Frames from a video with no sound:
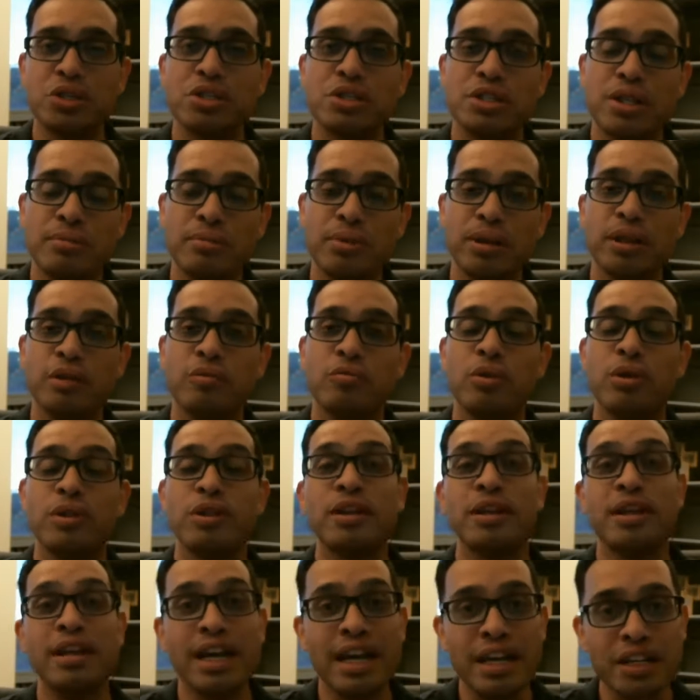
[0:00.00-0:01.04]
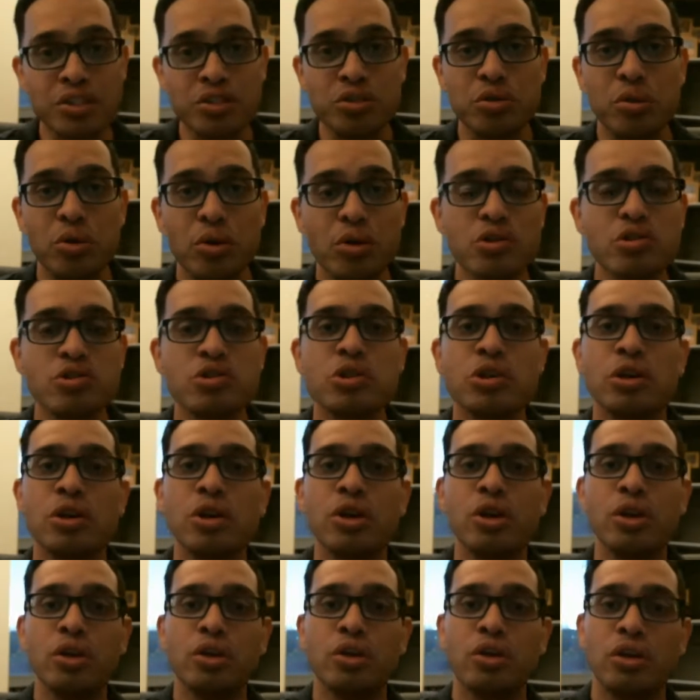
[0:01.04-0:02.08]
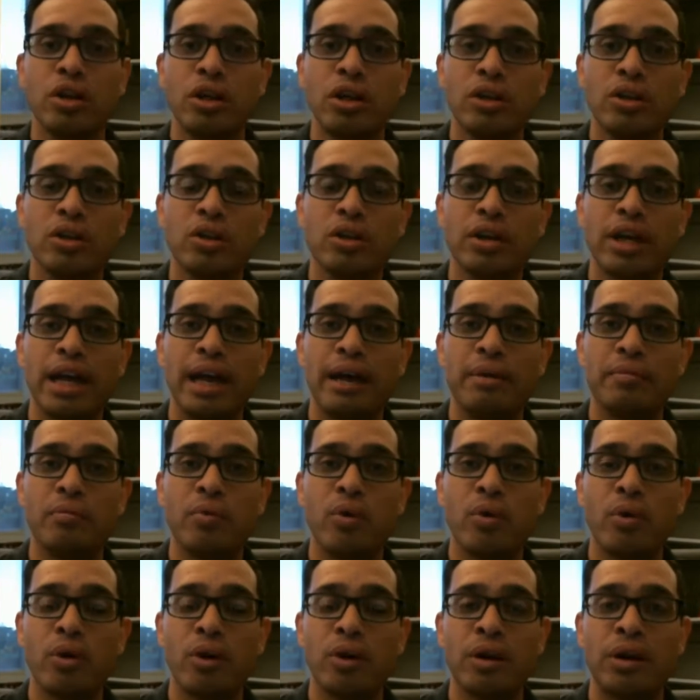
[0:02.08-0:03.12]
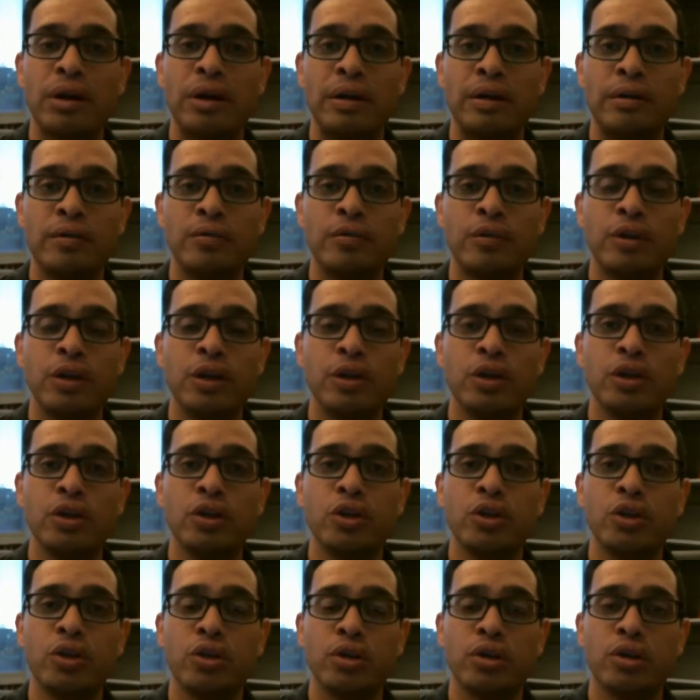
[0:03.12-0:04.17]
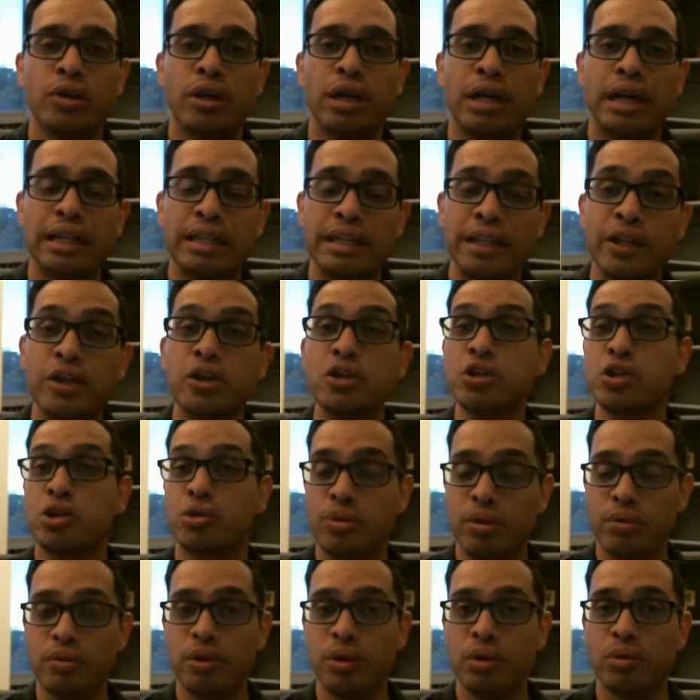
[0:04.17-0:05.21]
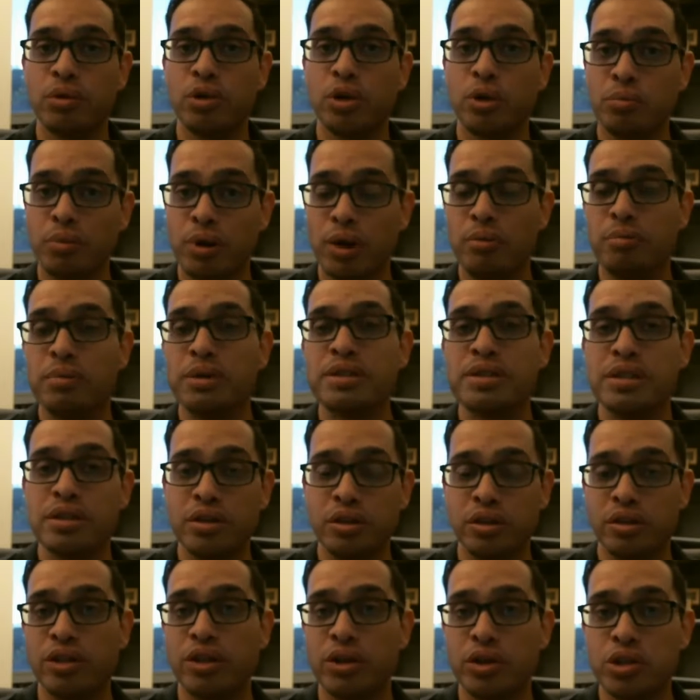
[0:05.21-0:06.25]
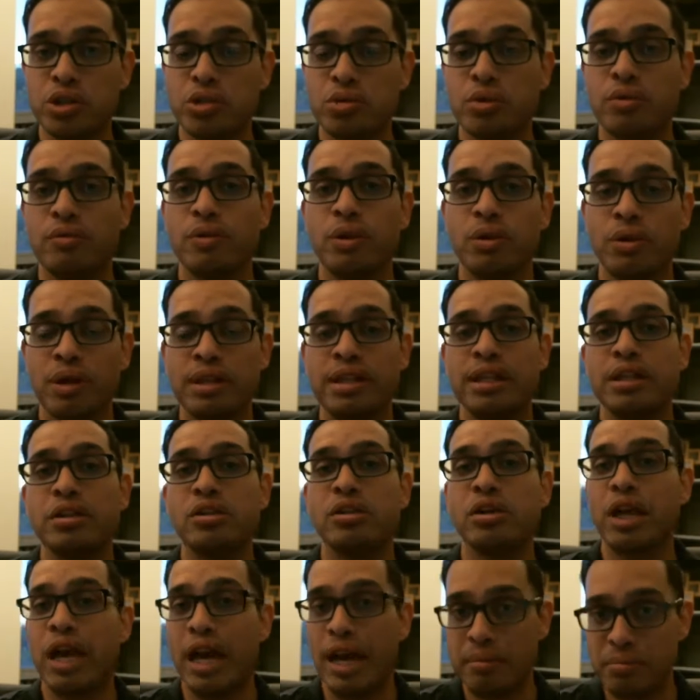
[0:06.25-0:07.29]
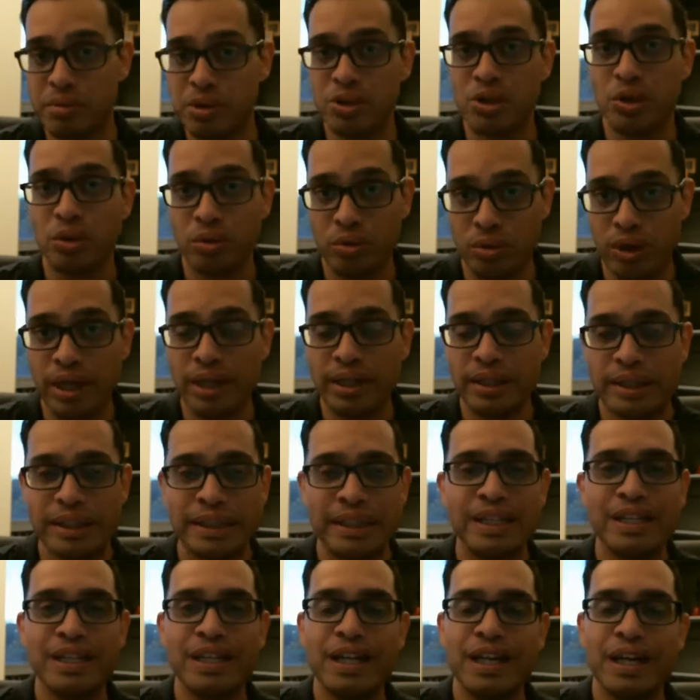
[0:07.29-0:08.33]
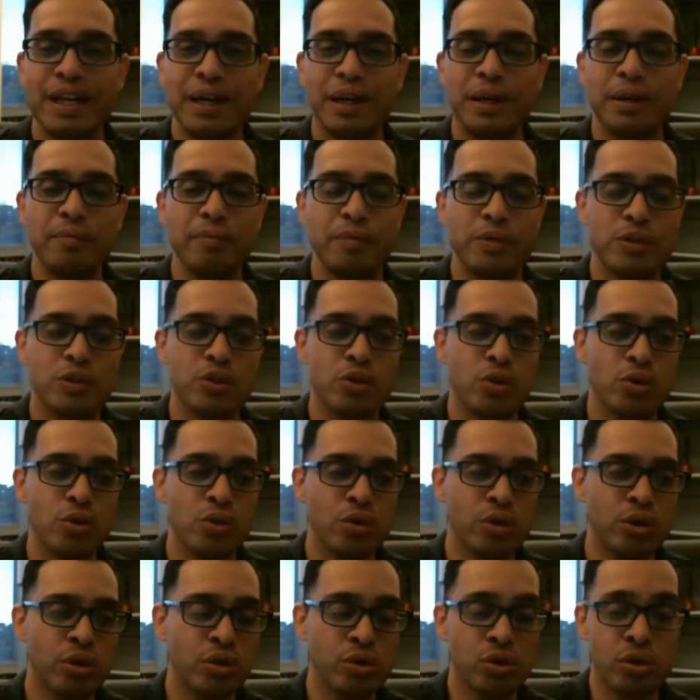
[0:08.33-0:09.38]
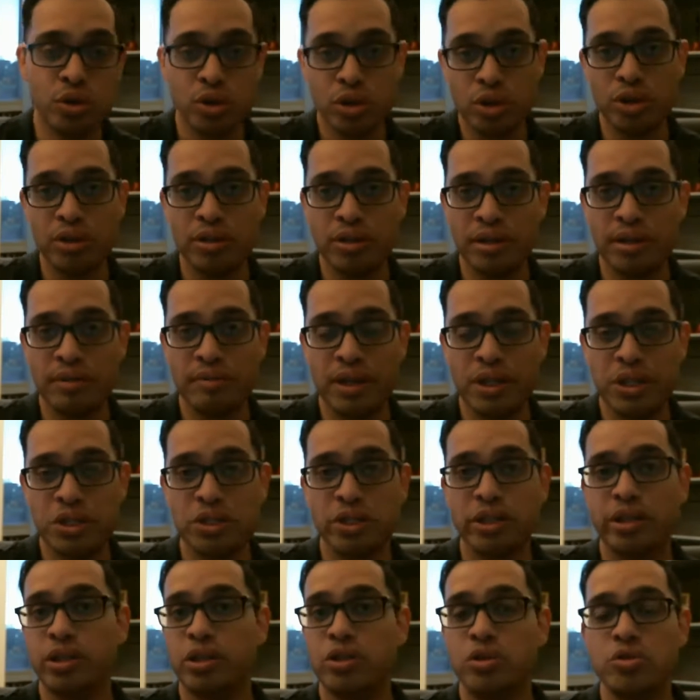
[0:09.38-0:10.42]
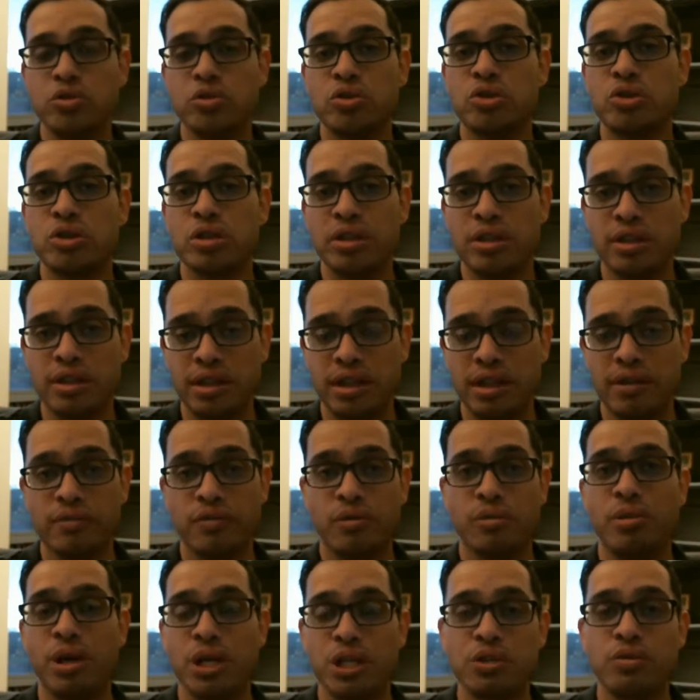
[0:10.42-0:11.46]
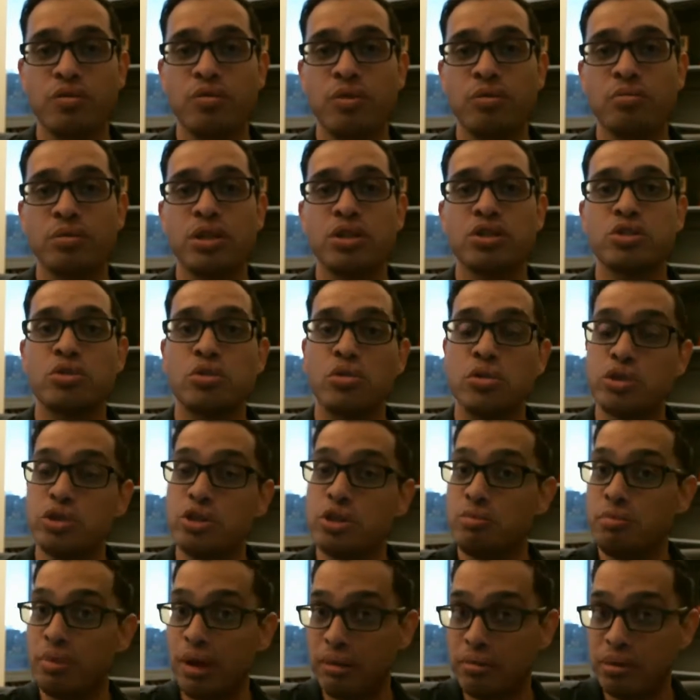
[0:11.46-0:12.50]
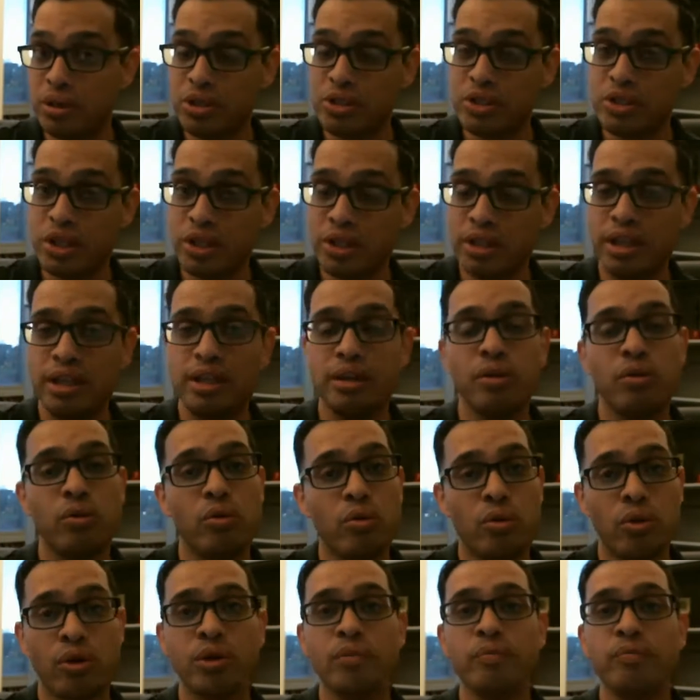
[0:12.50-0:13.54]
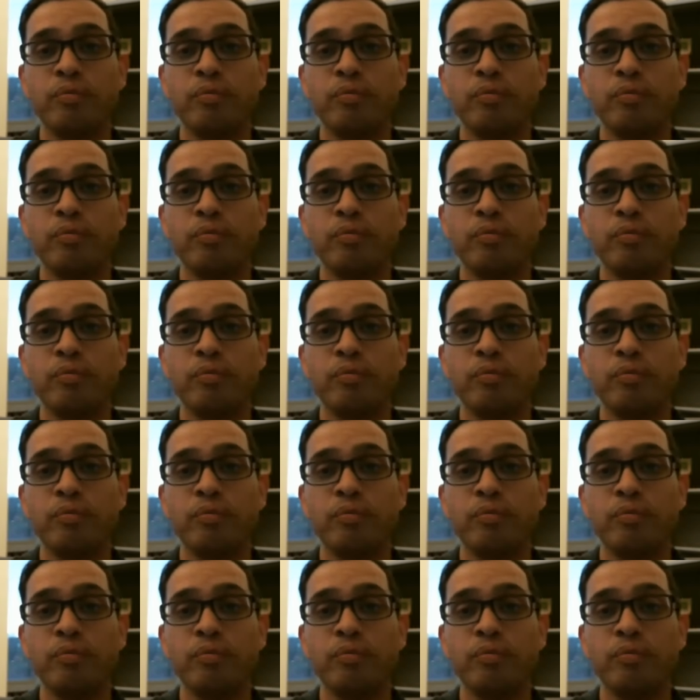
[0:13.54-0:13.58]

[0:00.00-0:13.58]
I believe with the next course you're going to look at more of your literature review, your purpose and your literature review, and then your capstone, right? So you could eventually use the information from this course to publish something, or